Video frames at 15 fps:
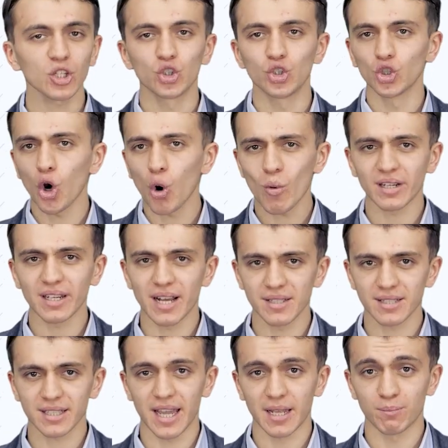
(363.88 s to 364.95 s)
No one
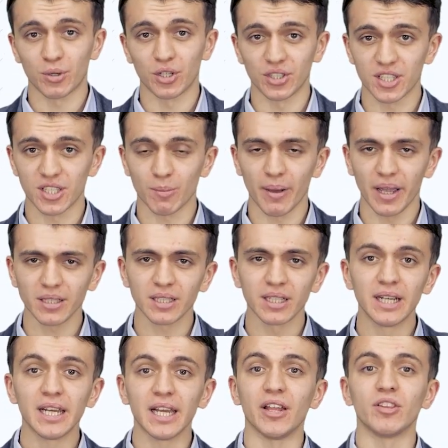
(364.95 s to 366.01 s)
else can participate
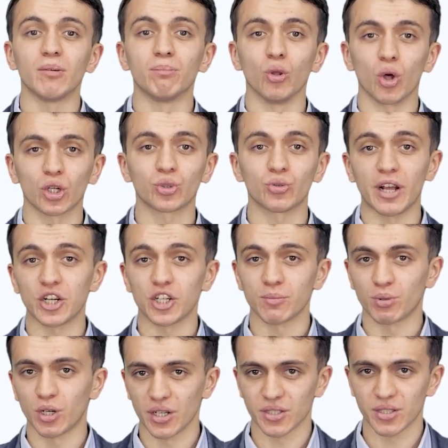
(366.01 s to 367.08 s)
in the block
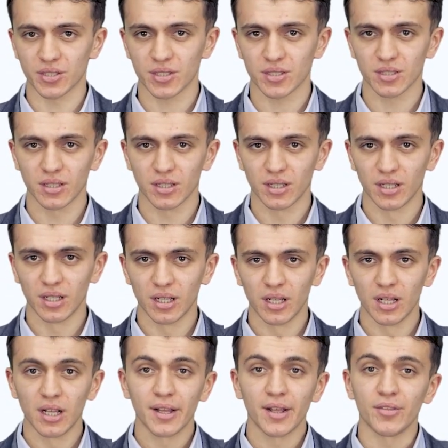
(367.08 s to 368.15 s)
creation process.
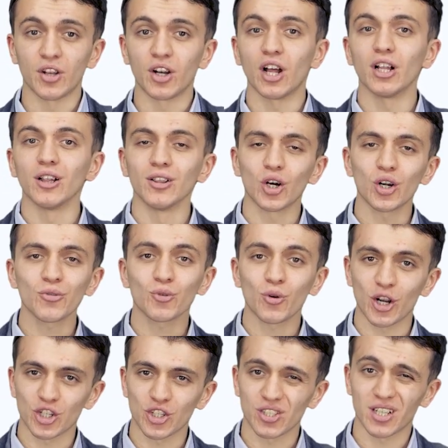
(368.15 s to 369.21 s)
There are a lot of
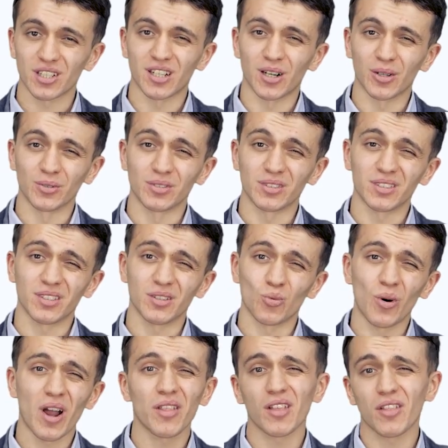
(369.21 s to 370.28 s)
questions around
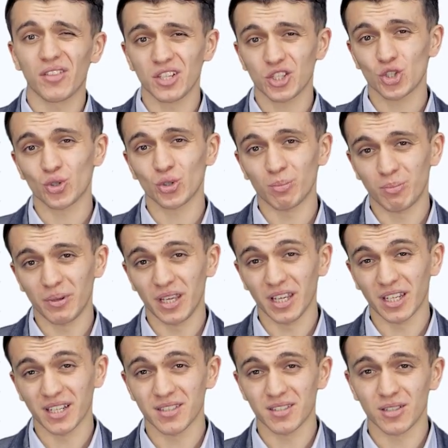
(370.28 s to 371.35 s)
whether this should
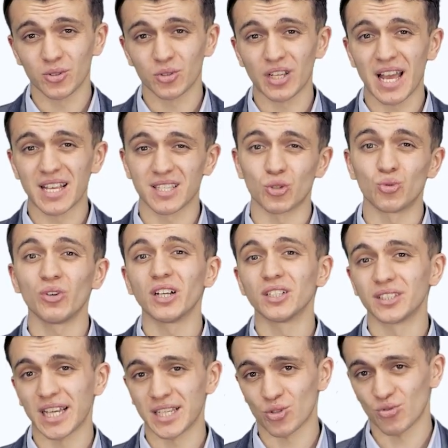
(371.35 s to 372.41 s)
be considered as a real
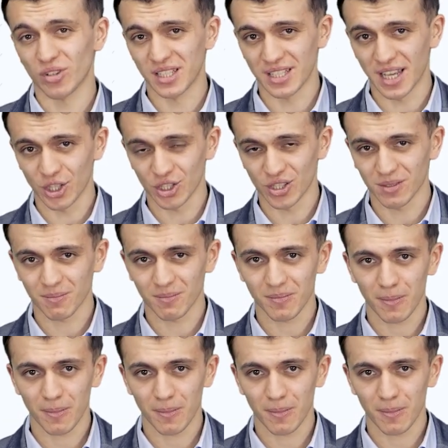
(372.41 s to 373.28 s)
decentralization.